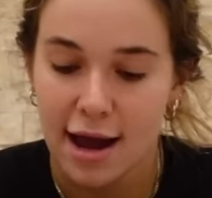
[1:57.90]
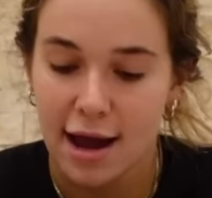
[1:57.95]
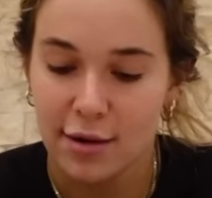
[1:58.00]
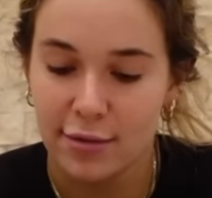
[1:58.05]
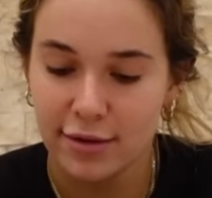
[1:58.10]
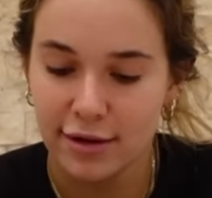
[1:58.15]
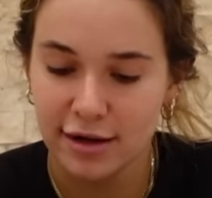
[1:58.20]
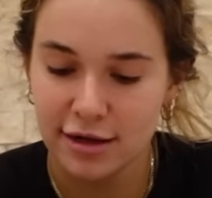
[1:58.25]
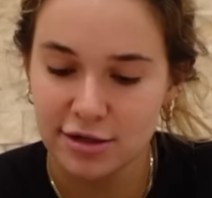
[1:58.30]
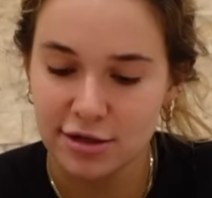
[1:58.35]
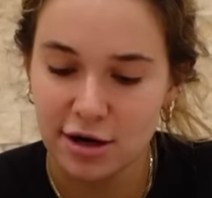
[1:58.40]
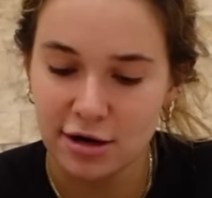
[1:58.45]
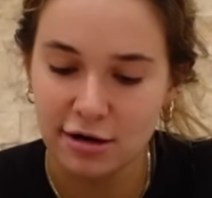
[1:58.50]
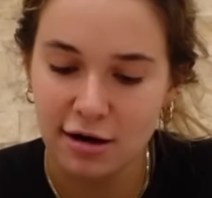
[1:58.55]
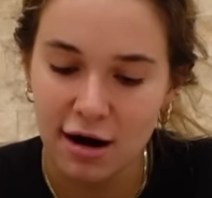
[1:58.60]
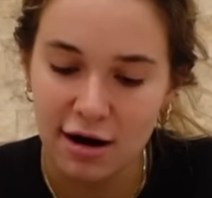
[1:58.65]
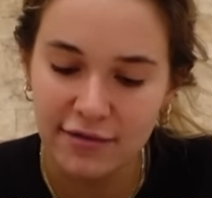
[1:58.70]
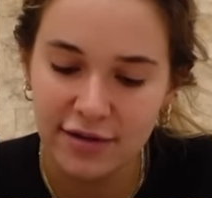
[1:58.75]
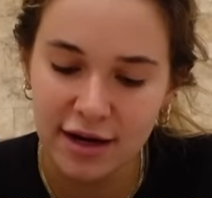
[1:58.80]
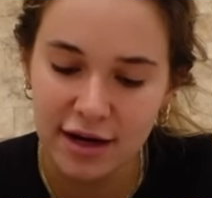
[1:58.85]
And we're gonna start
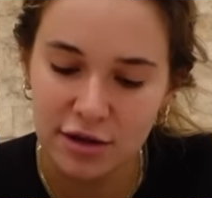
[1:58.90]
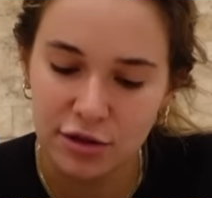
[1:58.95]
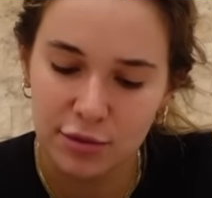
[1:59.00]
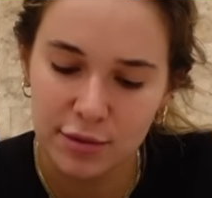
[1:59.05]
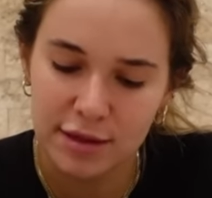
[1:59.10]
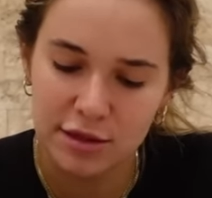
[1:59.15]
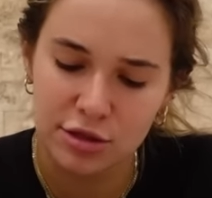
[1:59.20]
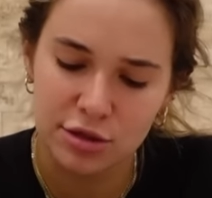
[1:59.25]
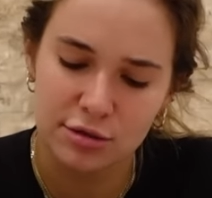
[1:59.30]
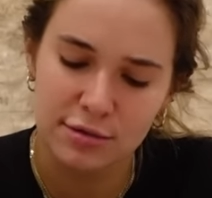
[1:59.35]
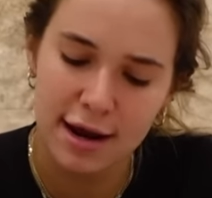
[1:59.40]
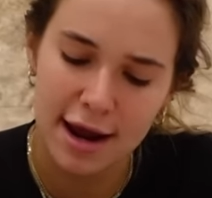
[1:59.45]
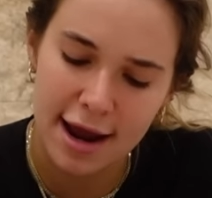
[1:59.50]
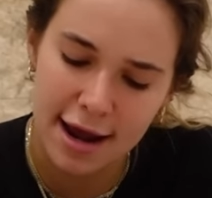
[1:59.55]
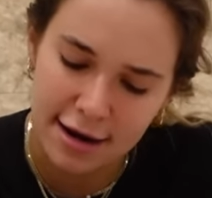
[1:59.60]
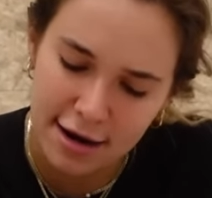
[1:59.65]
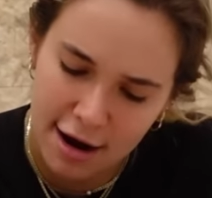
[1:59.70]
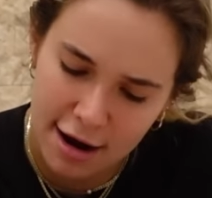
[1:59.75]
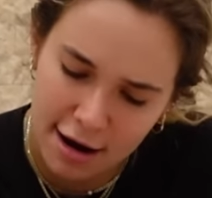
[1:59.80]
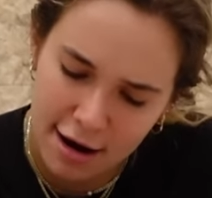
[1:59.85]
carving in three, two,
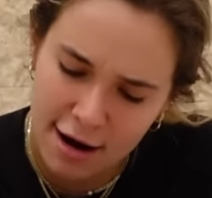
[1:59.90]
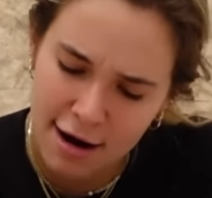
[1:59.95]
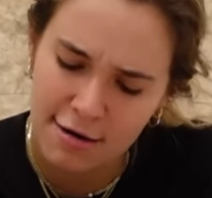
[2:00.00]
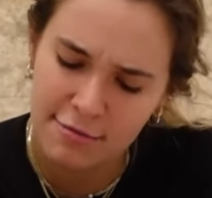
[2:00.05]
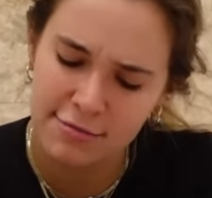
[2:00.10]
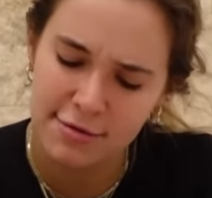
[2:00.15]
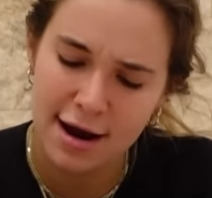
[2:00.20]
and all